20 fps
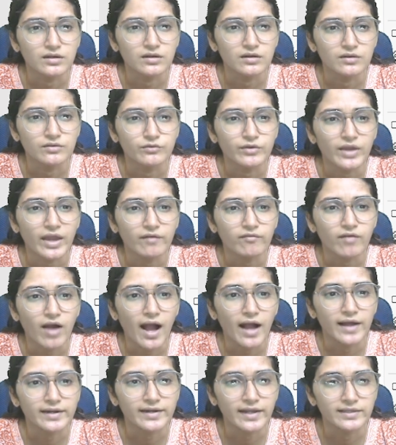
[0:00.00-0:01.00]
we have
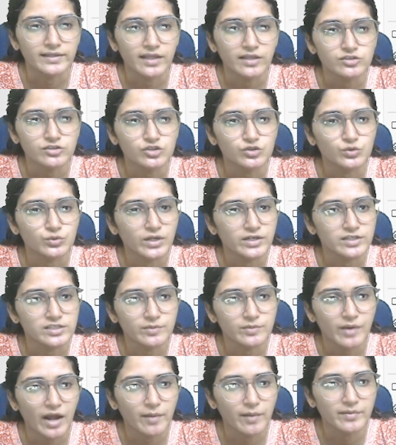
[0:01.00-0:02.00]
RNH2, that is a
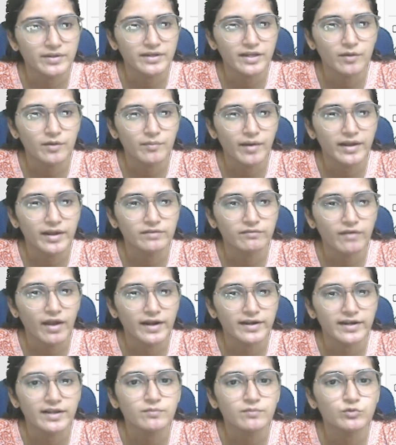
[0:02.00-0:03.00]
primary amine. We
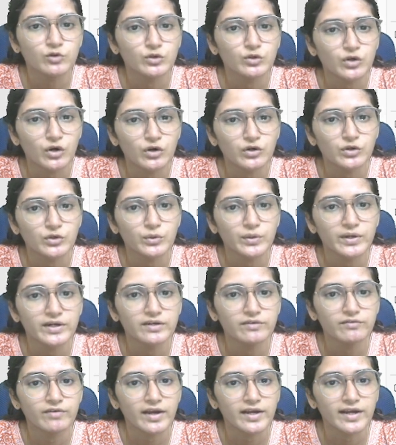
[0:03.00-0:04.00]
are adding proton to
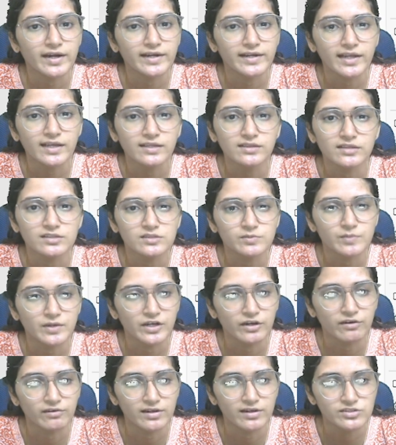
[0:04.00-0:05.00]
it, we are getting this
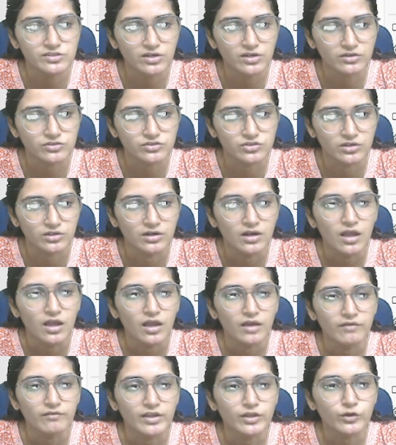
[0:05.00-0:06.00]
particular structure.
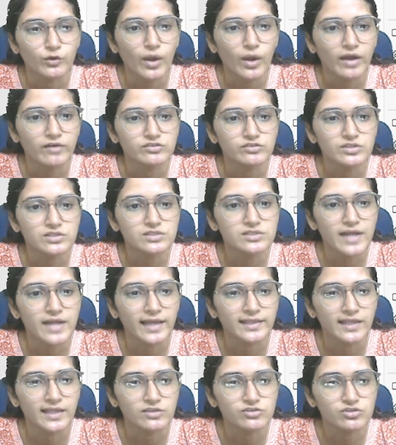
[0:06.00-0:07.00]
When you have just
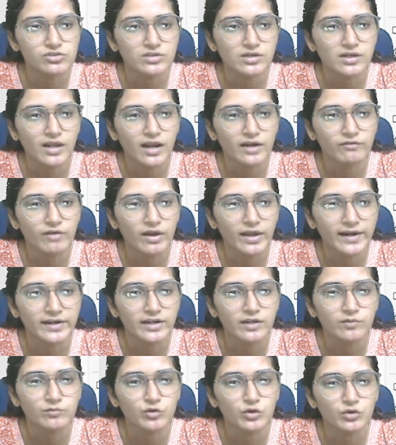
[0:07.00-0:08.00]
NH3 and we are
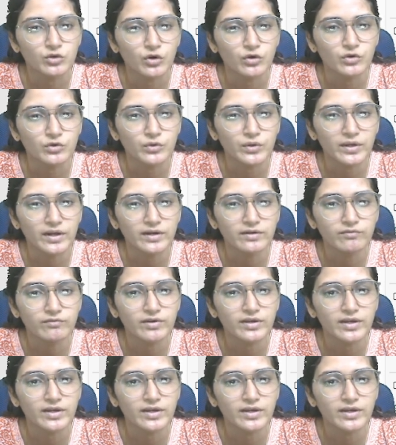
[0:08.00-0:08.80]
adding proton to it, we are